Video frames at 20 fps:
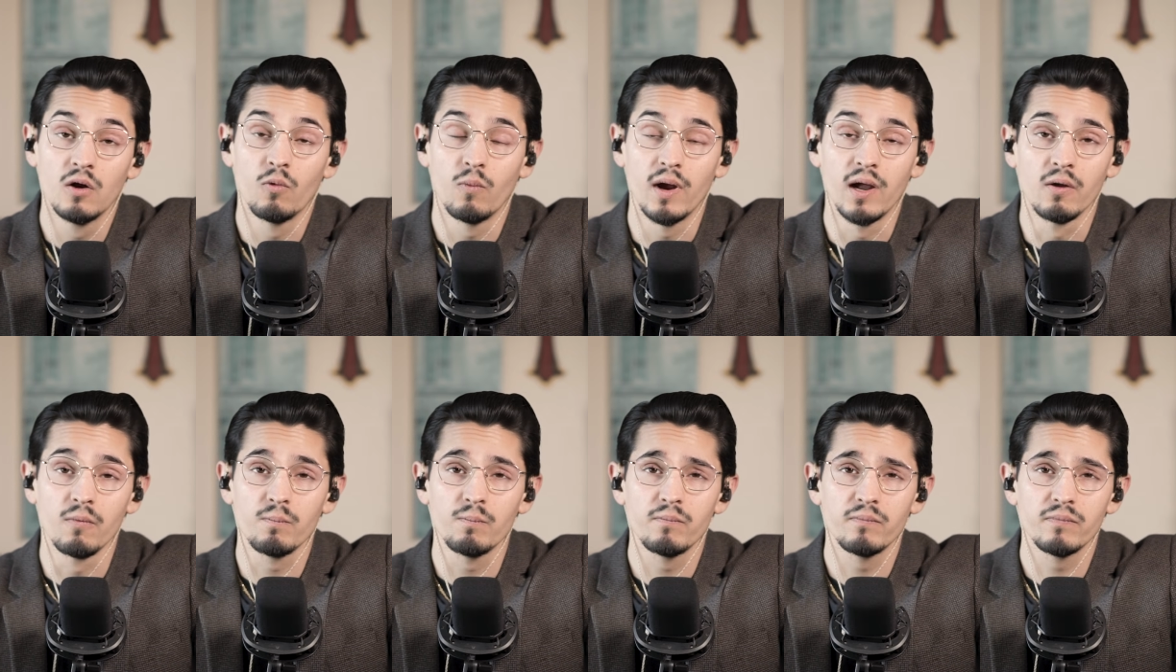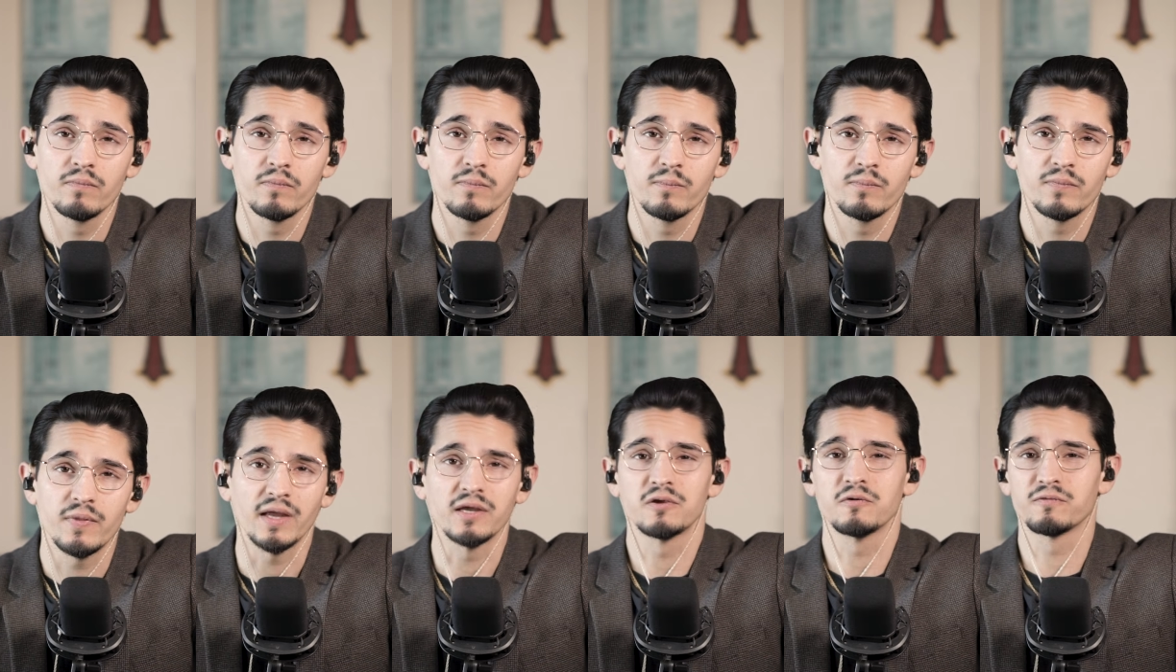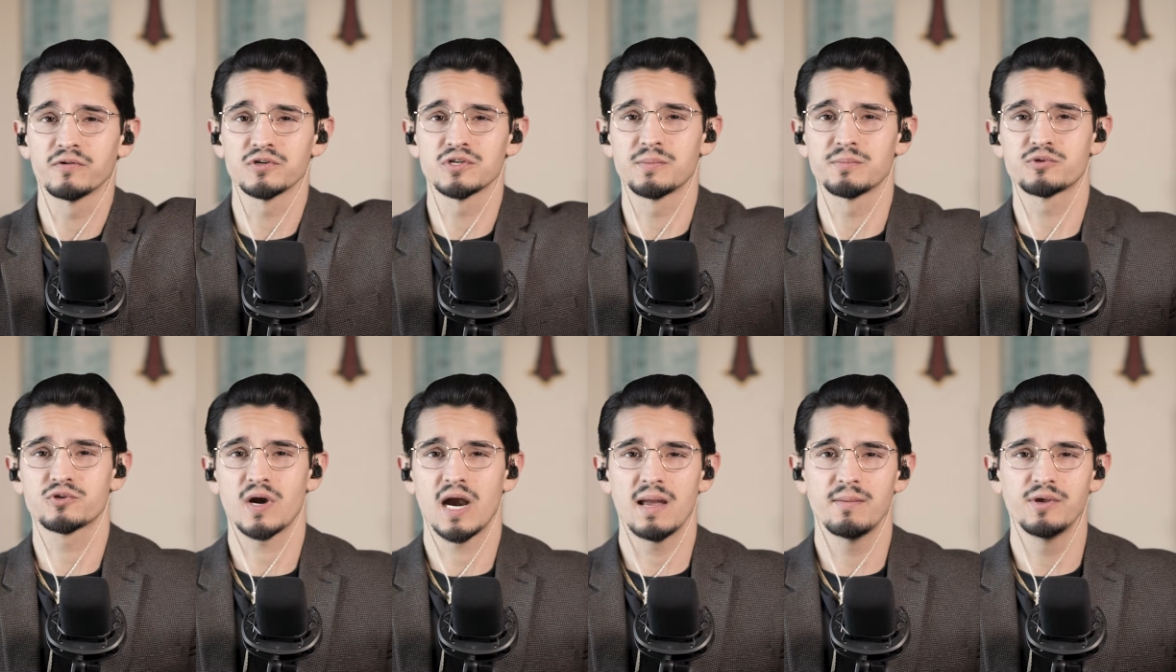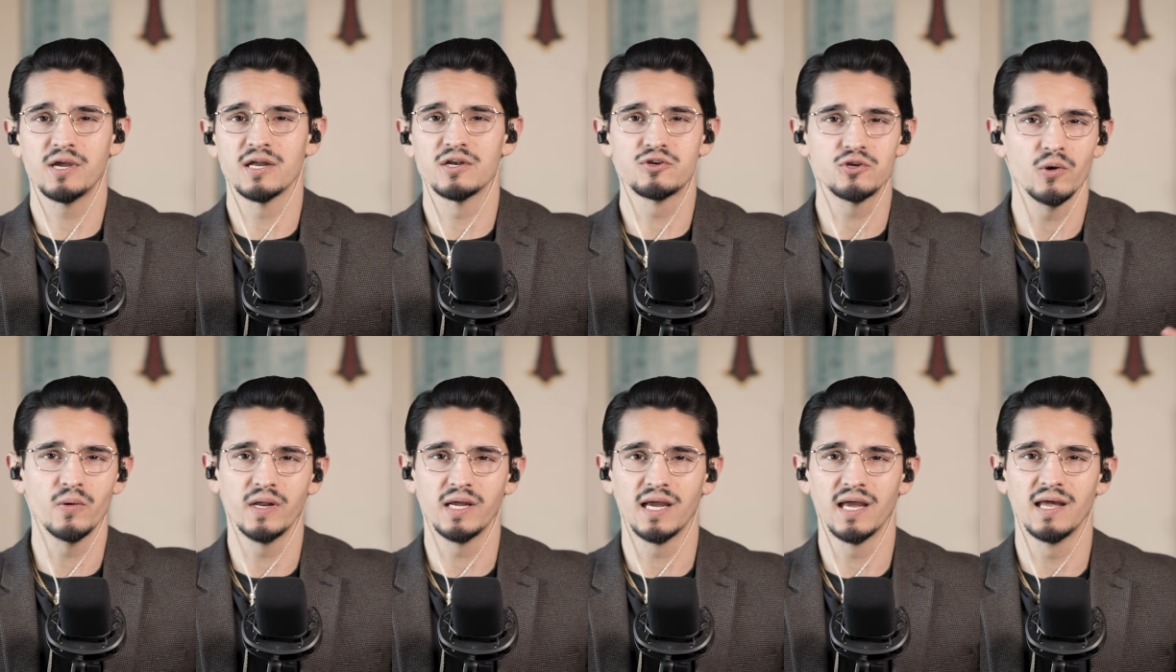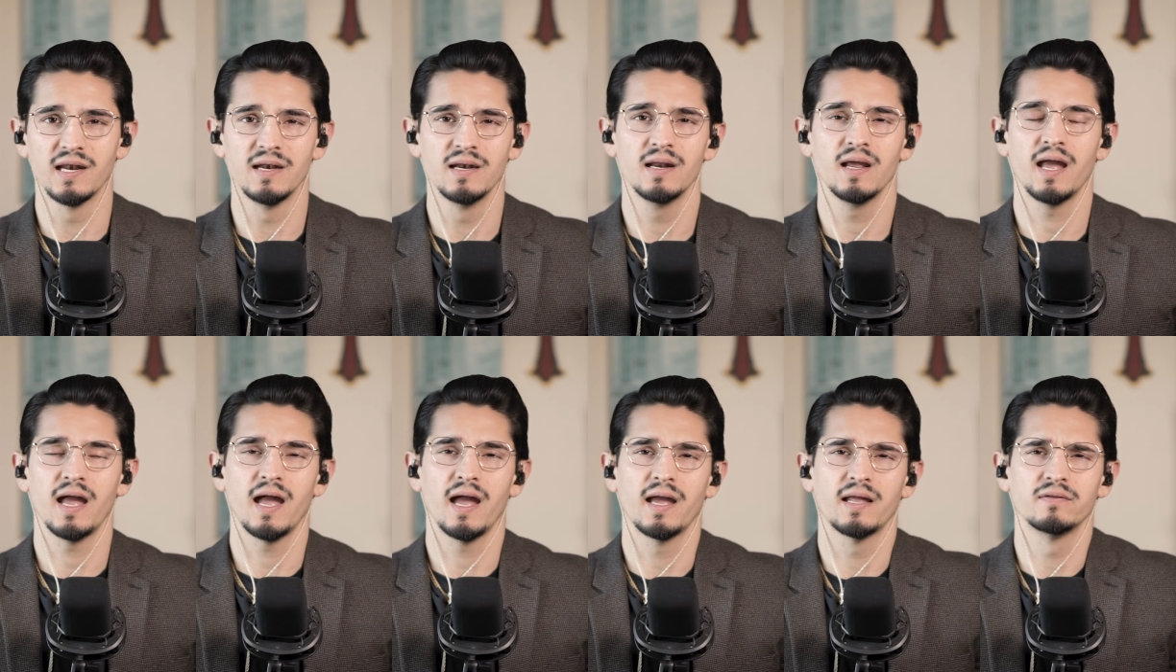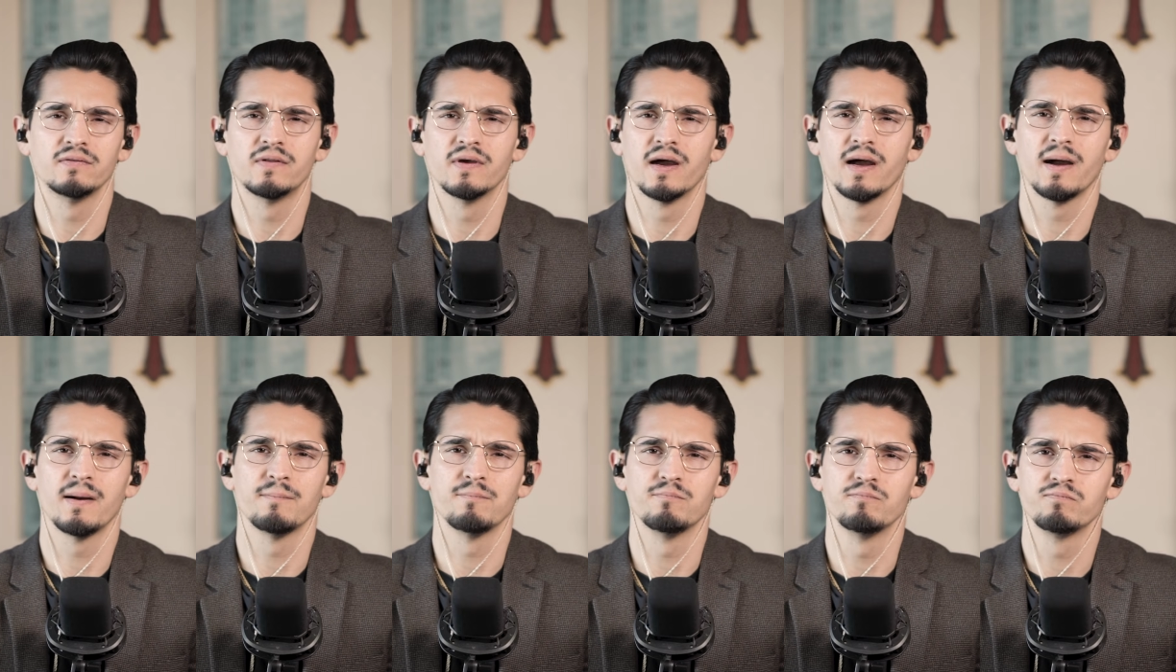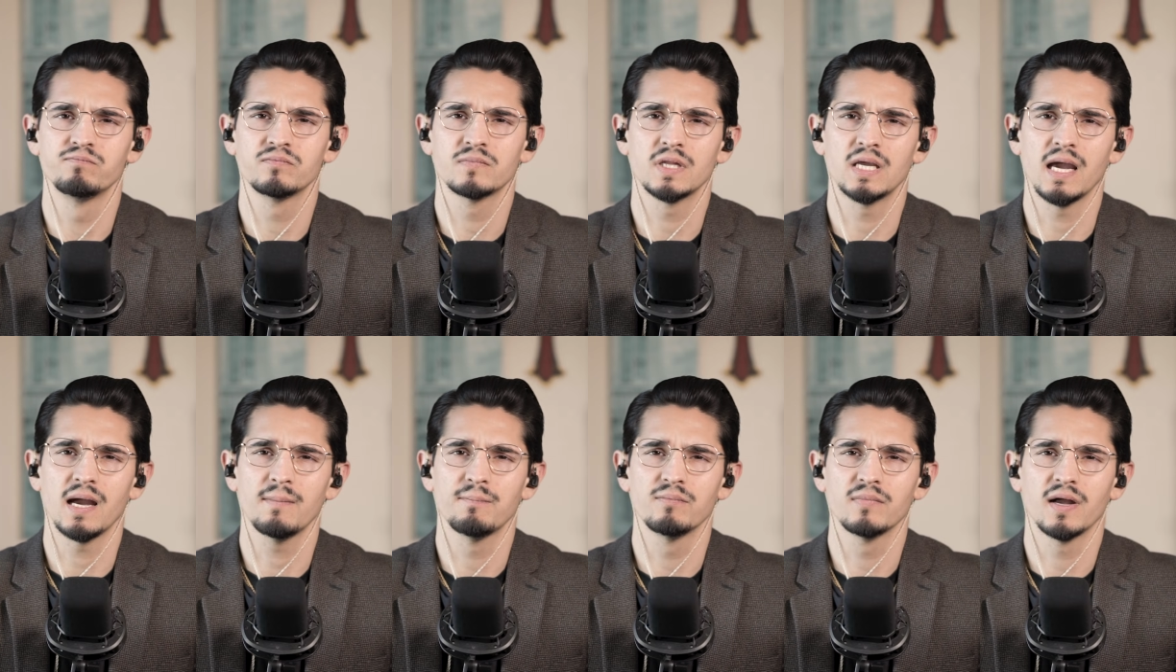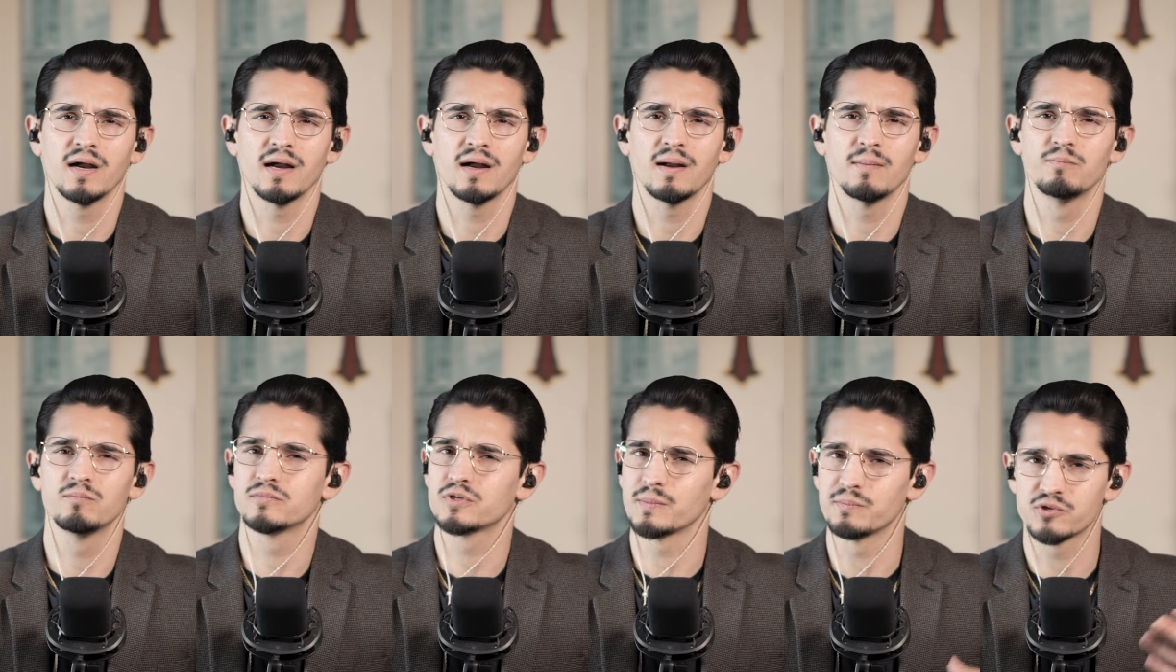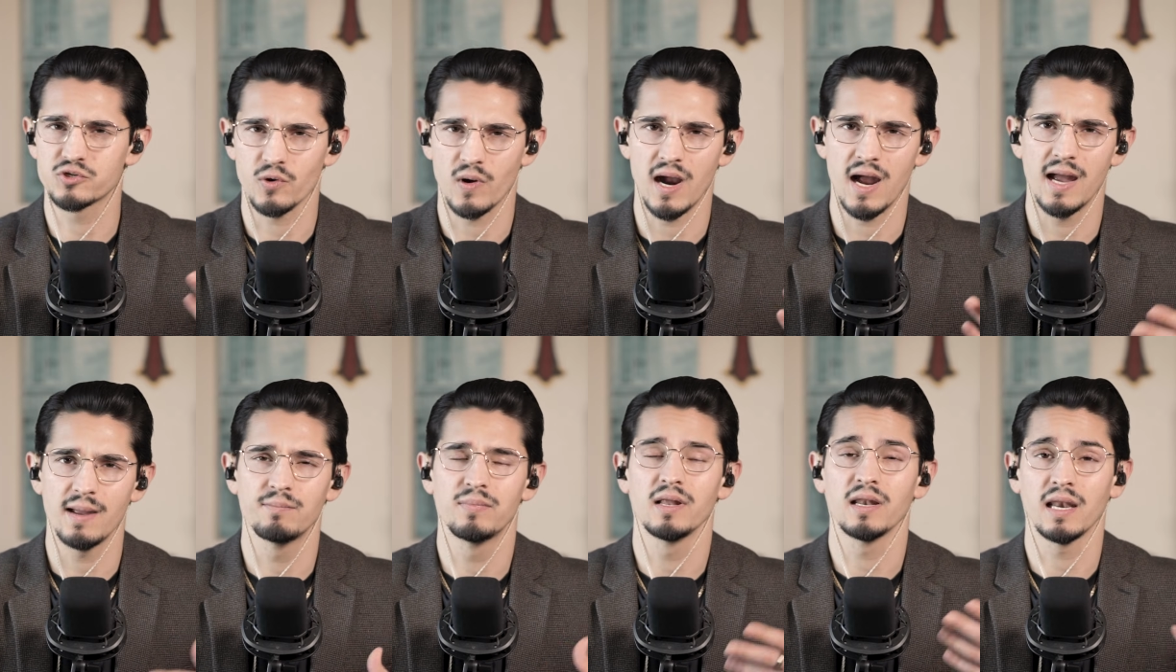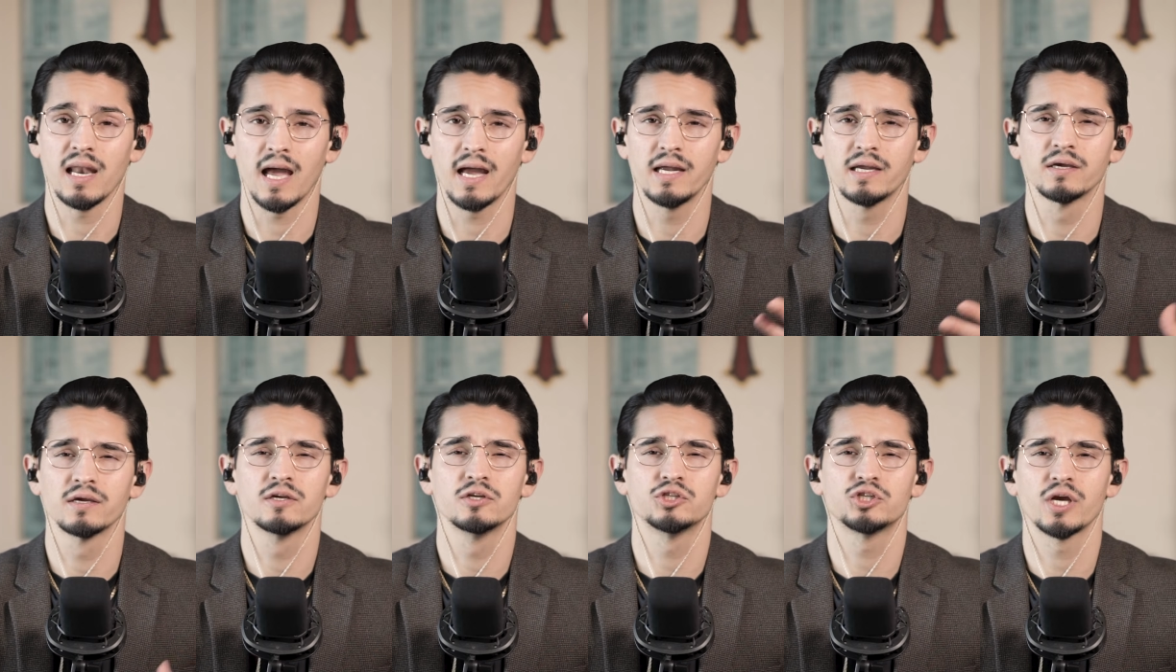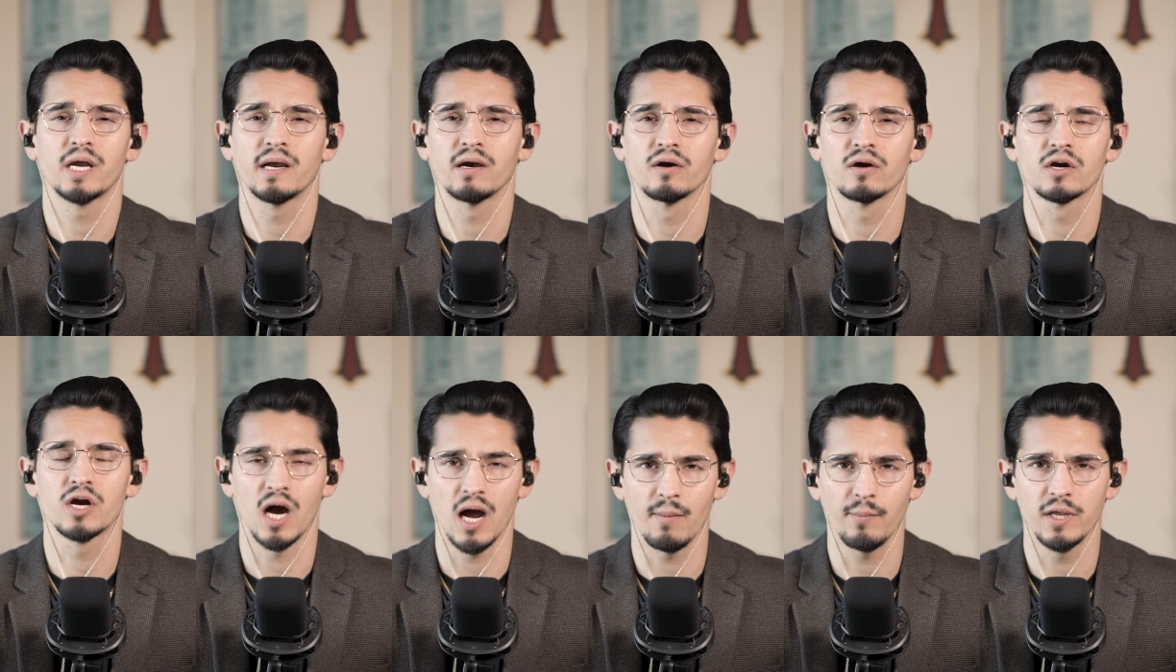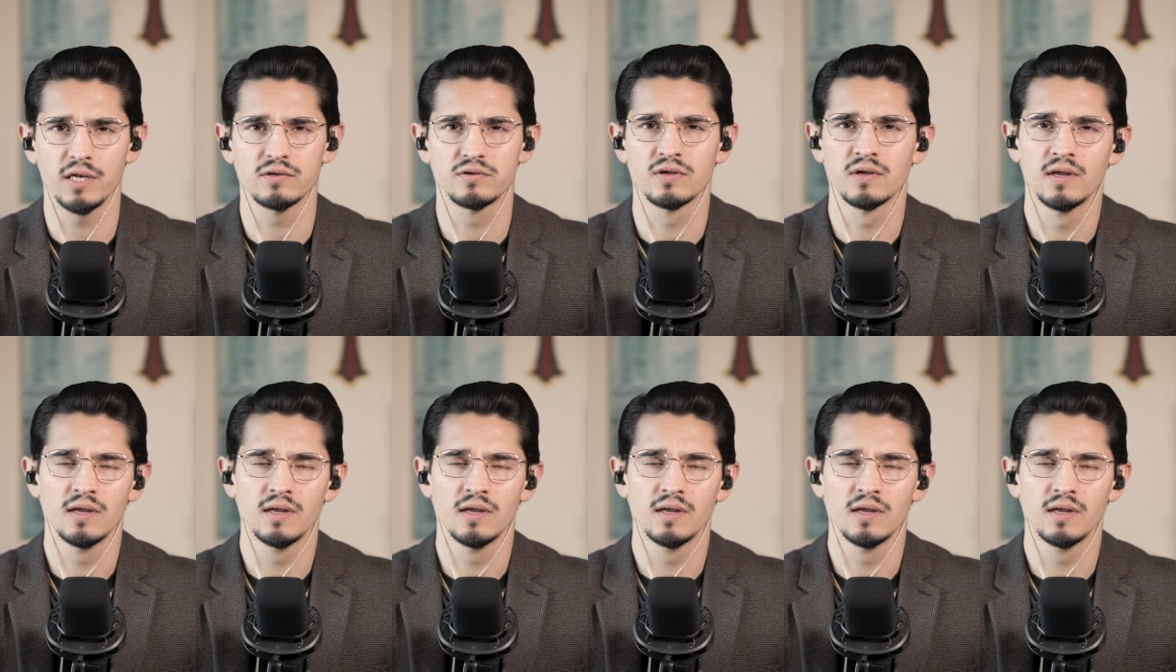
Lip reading: Well, thank you for subscribing and tuning in, and subscribe, like, share, comment.